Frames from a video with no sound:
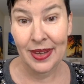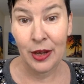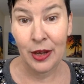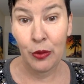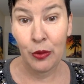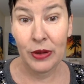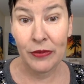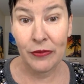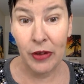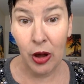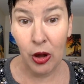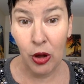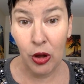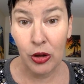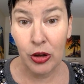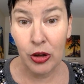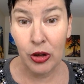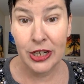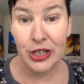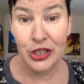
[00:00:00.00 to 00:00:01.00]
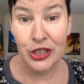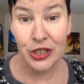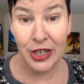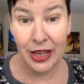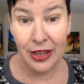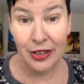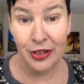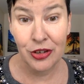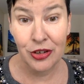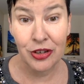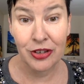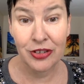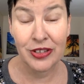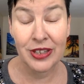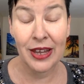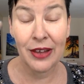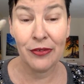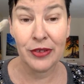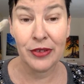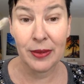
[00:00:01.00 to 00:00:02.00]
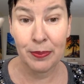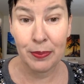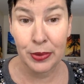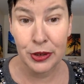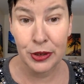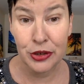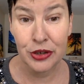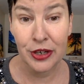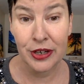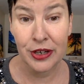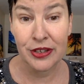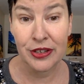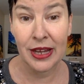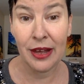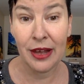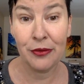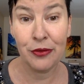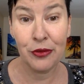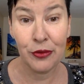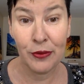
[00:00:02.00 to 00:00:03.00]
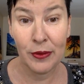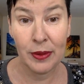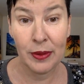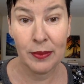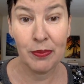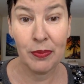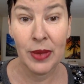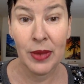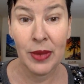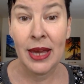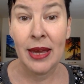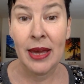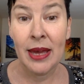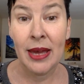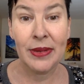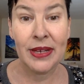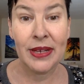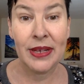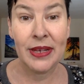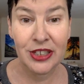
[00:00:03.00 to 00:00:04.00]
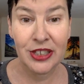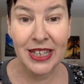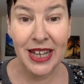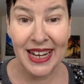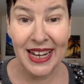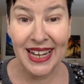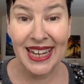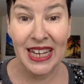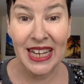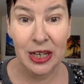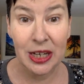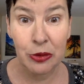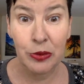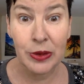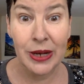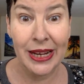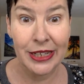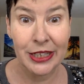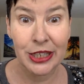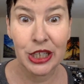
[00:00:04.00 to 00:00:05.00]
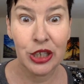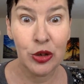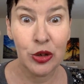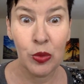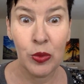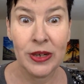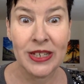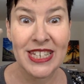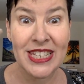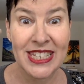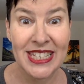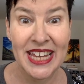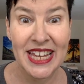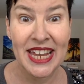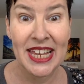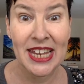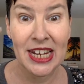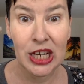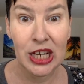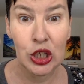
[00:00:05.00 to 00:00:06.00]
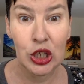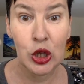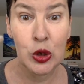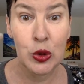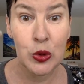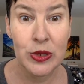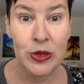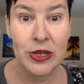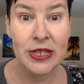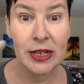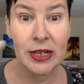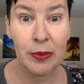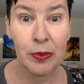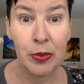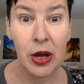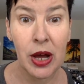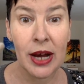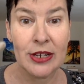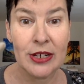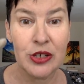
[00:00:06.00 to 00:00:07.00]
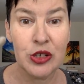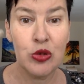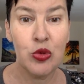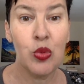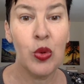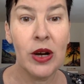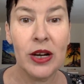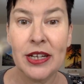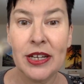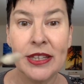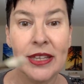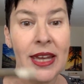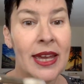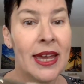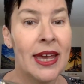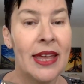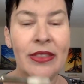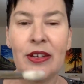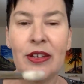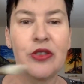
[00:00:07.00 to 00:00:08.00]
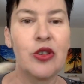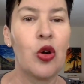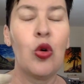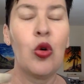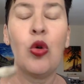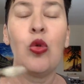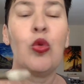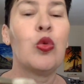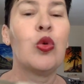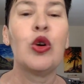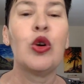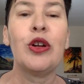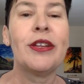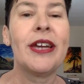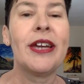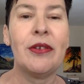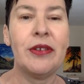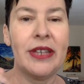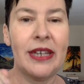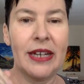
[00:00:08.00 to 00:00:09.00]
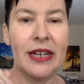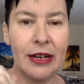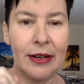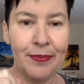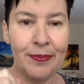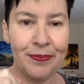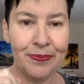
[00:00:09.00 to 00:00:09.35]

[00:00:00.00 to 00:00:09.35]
We've all got to challenge ourselves and push ourselves from being stuck in a rut. You don't want to stay in a closed little box. There's a whole world out there.